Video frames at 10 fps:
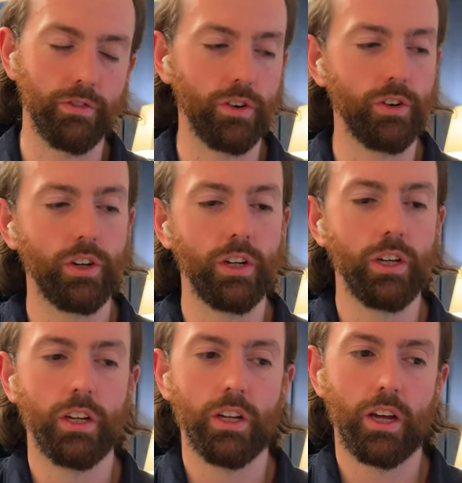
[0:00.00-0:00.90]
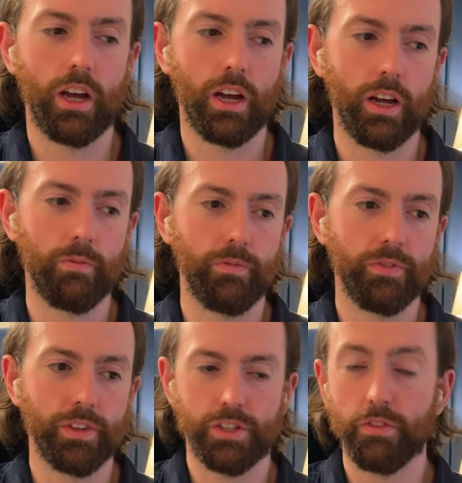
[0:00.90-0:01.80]
for.
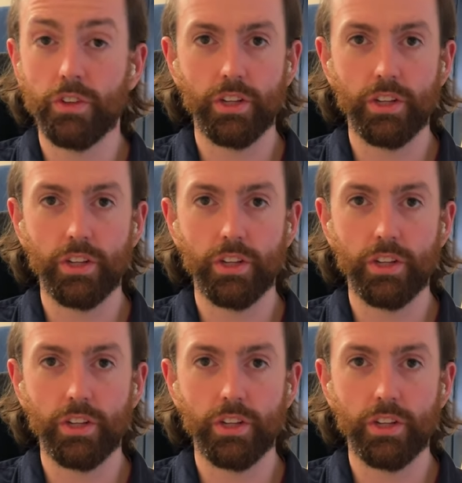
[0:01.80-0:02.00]
It's something